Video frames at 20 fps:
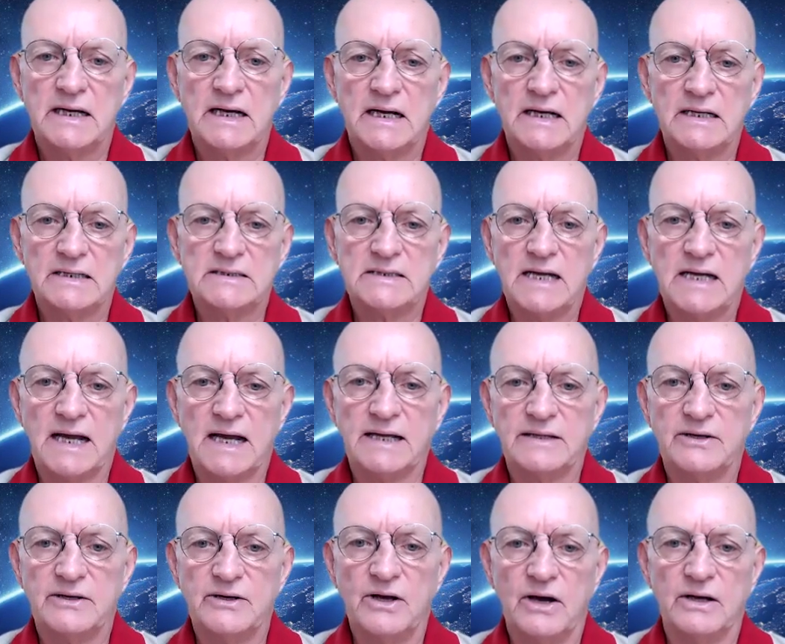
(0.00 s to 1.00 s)
untying
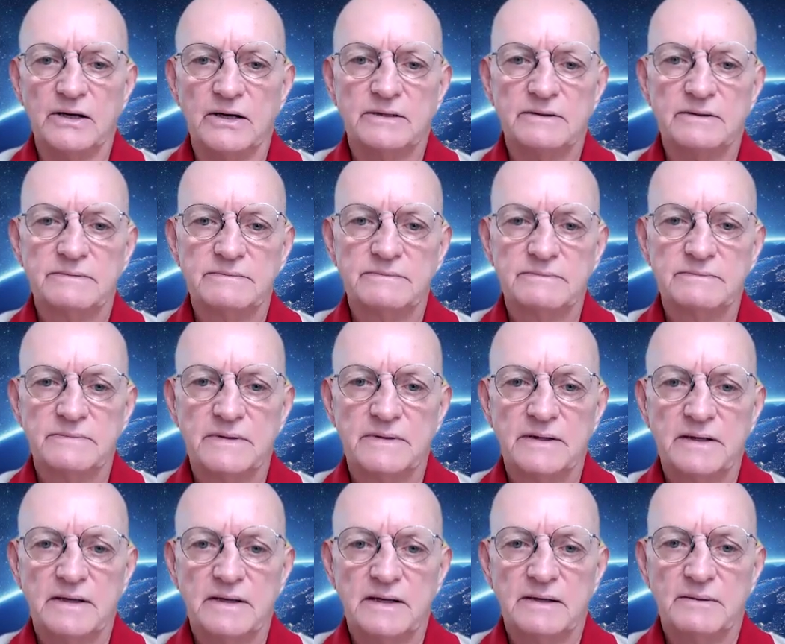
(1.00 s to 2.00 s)
the knot
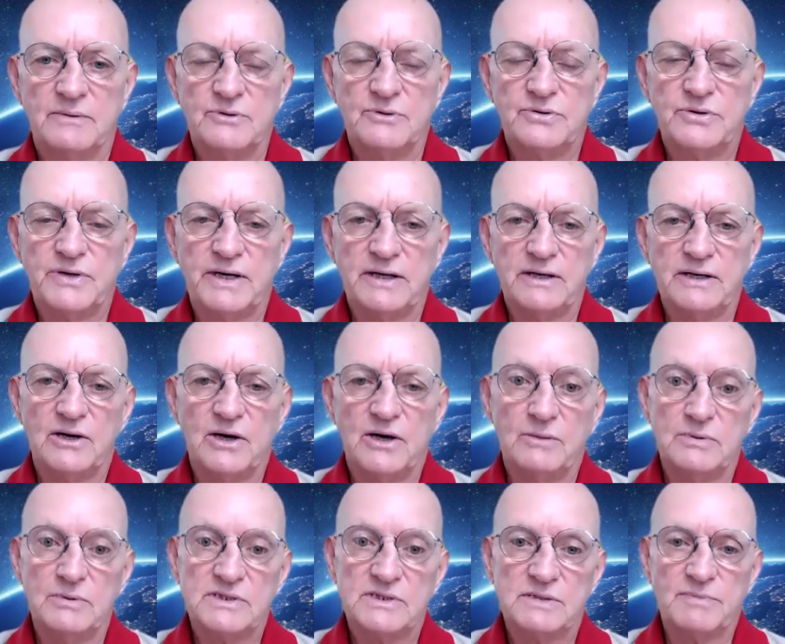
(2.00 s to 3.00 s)
between
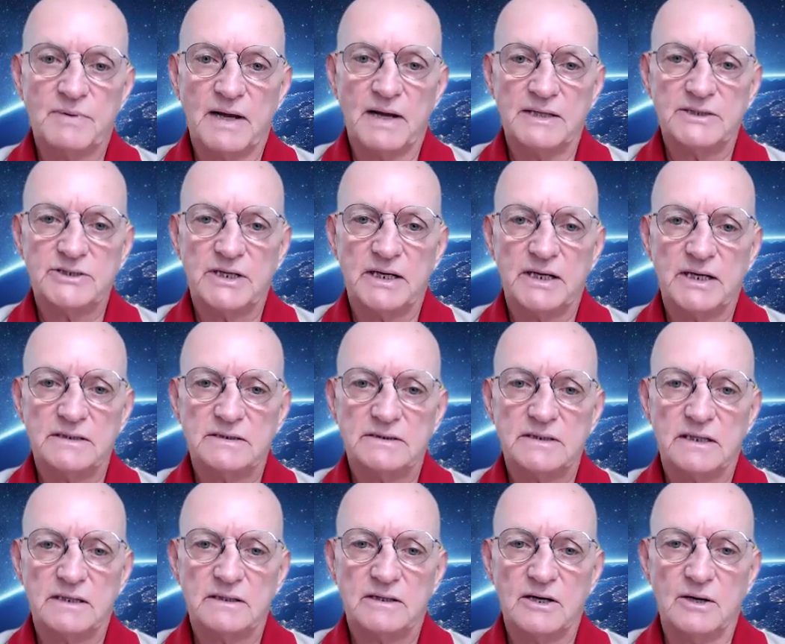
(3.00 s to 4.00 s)
global supply chains
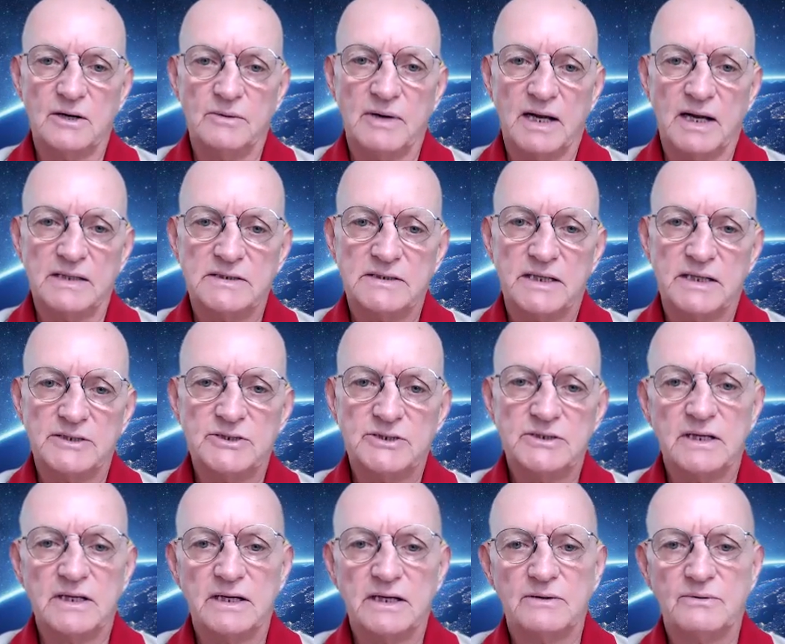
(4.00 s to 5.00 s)
and
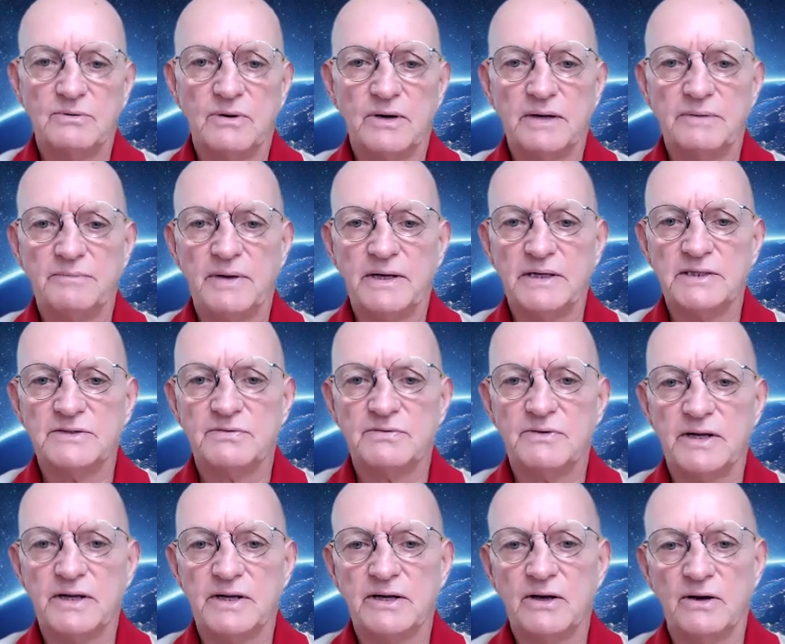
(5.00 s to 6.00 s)
globalization and what it means for
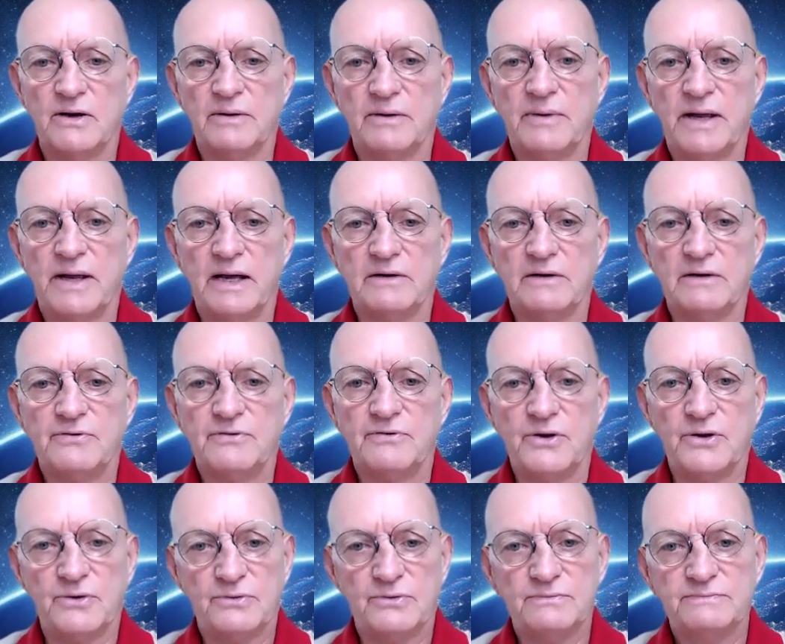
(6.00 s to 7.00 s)
the economy and for
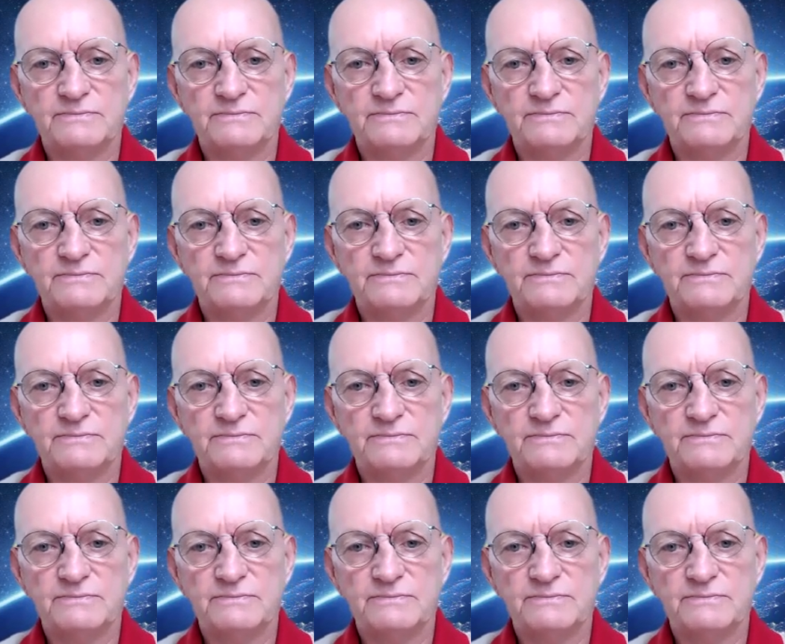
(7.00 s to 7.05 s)
you.